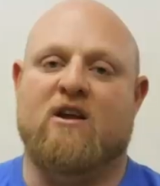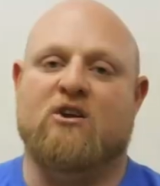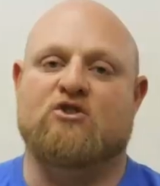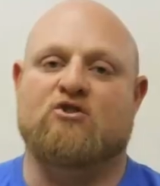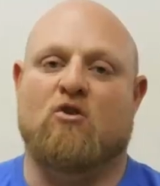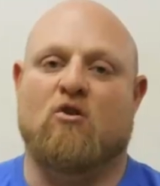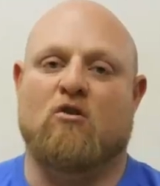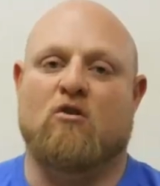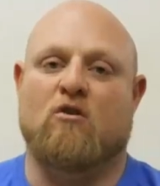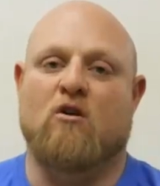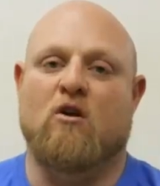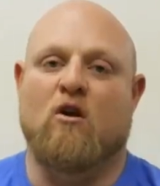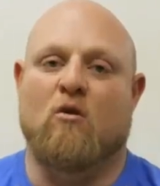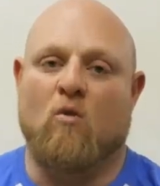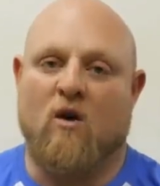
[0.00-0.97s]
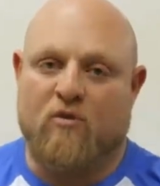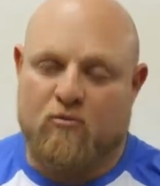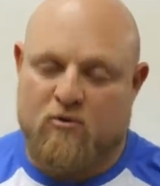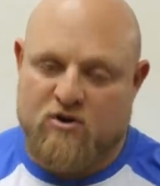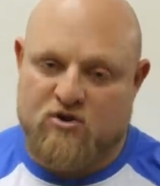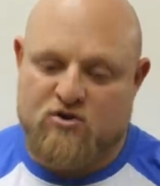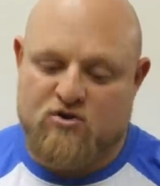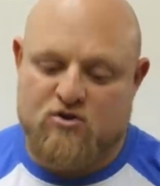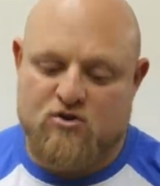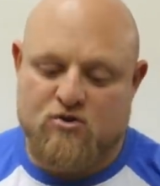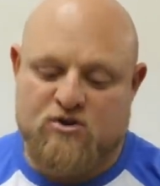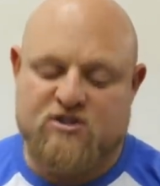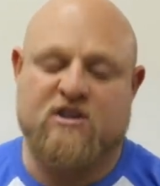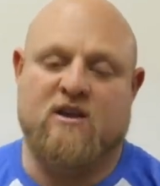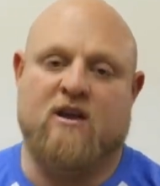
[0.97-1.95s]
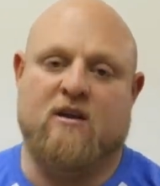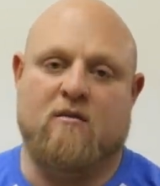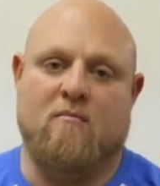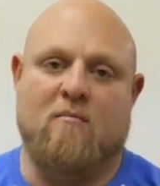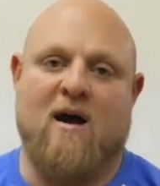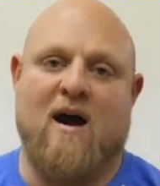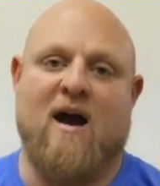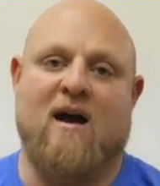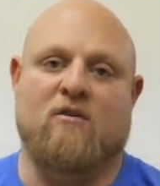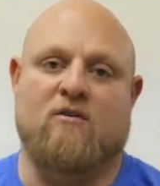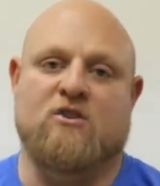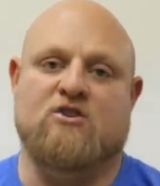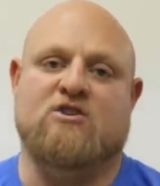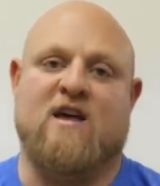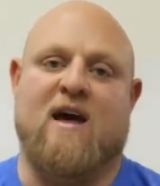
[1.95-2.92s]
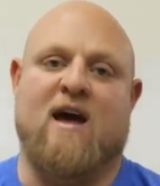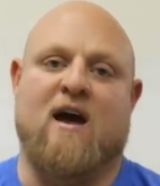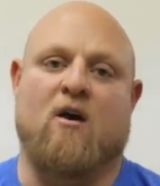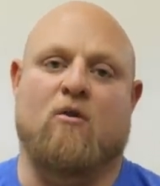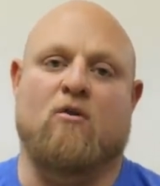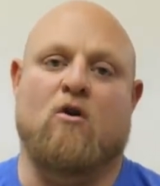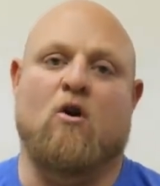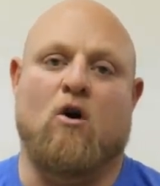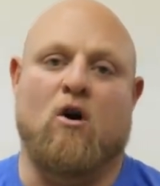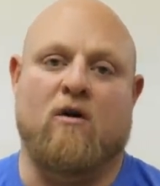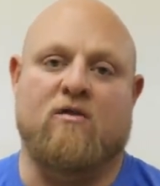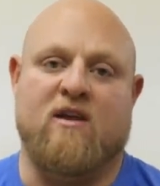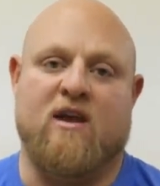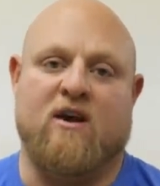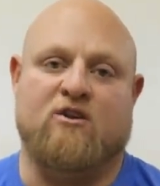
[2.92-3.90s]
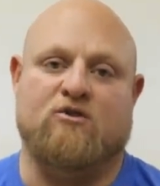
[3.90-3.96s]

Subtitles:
to get stronger with reducing mileage down on the